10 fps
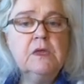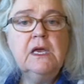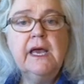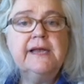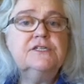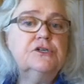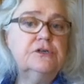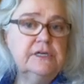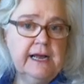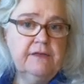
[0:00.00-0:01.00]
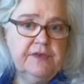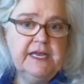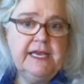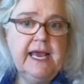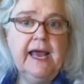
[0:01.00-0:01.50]
And it turned out that
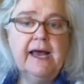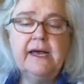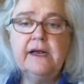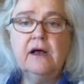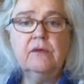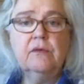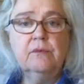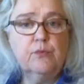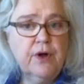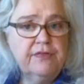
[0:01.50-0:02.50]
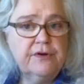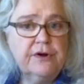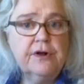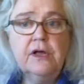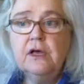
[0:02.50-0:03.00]
he had a brother
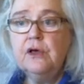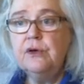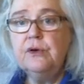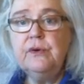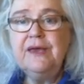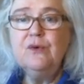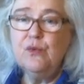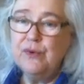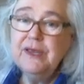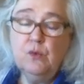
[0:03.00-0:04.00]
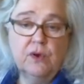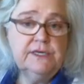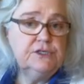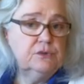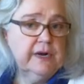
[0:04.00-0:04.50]
who he really wanted
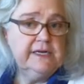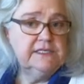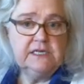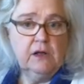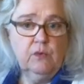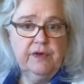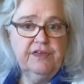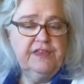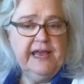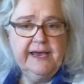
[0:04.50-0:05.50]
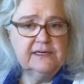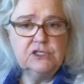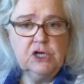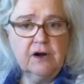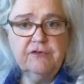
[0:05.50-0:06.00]
to reconcile with. They hadn't
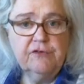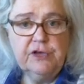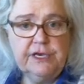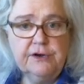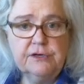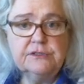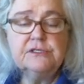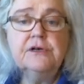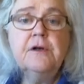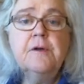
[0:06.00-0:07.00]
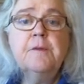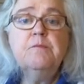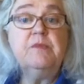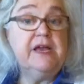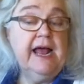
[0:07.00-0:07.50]
talked for years.
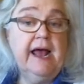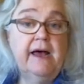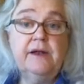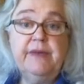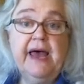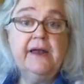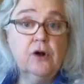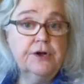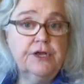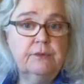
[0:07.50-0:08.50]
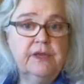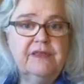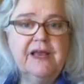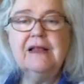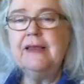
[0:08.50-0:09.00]
They had had a bad argument.
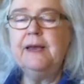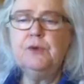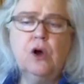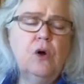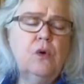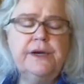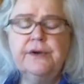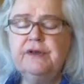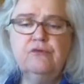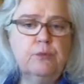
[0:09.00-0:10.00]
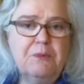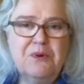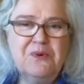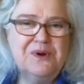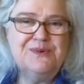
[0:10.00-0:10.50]
They claimed, I don't even remember
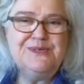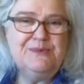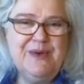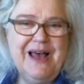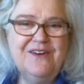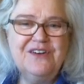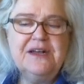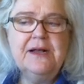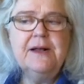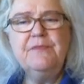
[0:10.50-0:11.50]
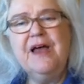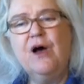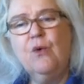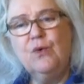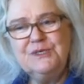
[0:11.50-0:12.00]
what it was about. Now,
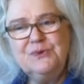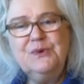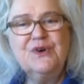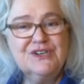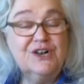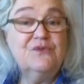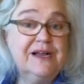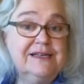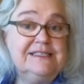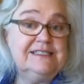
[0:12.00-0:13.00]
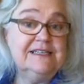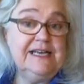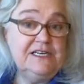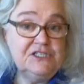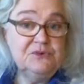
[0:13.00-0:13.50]
once we worked on
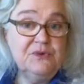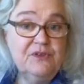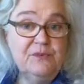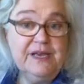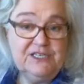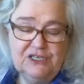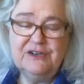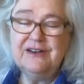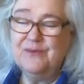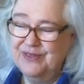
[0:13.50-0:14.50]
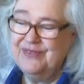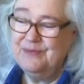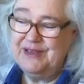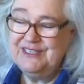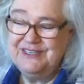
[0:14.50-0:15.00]
reconciliation with the patient
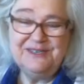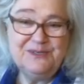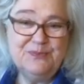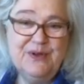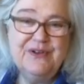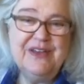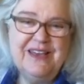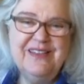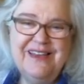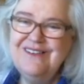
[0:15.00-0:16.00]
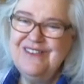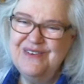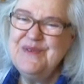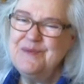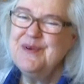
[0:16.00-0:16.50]
and his brother, they
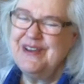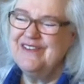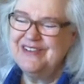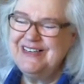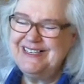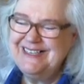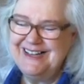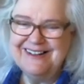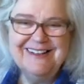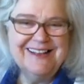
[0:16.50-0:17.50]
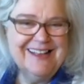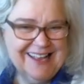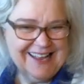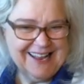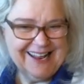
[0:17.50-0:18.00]
remembered every detail,
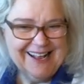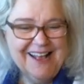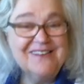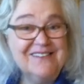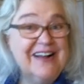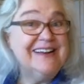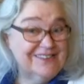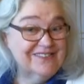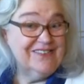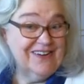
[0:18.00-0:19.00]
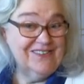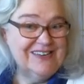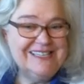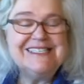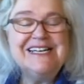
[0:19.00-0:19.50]
right? Don't we
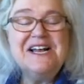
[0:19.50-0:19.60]
always?